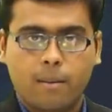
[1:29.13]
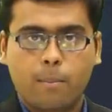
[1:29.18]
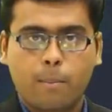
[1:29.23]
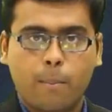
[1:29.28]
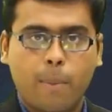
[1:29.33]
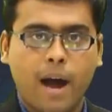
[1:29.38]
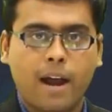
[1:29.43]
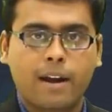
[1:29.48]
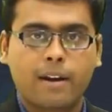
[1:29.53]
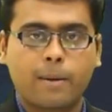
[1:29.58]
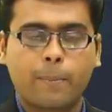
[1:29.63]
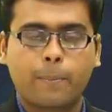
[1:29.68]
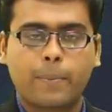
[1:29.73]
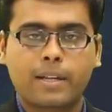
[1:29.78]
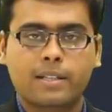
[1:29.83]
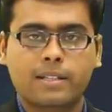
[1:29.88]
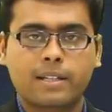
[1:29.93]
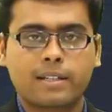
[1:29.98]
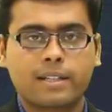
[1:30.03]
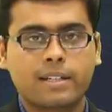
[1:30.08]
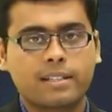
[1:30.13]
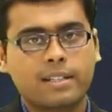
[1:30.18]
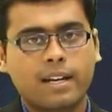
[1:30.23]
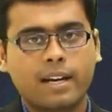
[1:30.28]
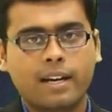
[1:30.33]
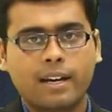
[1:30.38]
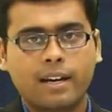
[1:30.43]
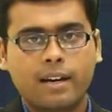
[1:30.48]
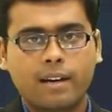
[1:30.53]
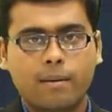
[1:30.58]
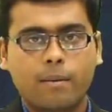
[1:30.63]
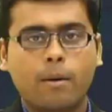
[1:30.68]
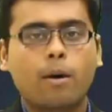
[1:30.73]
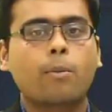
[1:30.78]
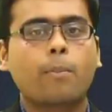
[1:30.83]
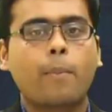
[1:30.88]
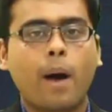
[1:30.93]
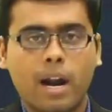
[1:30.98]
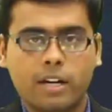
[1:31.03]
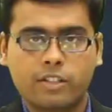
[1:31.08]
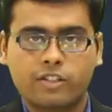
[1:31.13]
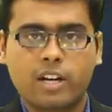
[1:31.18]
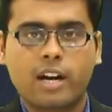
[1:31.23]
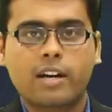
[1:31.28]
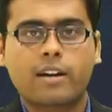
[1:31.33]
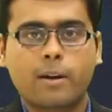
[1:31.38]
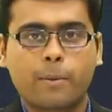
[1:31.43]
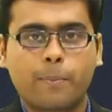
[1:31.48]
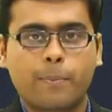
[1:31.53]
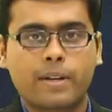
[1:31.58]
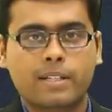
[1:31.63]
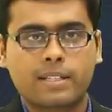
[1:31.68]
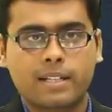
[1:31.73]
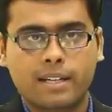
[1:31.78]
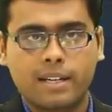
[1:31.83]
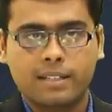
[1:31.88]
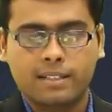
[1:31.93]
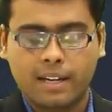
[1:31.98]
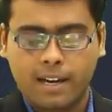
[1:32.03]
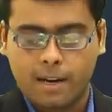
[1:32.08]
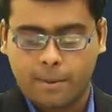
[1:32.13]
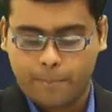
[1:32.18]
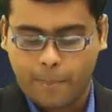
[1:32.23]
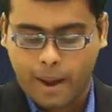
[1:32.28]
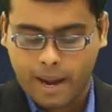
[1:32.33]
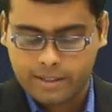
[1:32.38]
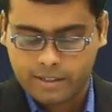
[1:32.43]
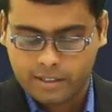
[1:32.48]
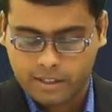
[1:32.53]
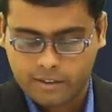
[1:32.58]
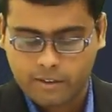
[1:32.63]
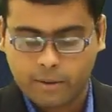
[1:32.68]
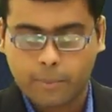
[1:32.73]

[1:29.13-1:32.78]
bar representation or bar chart representation and pie chart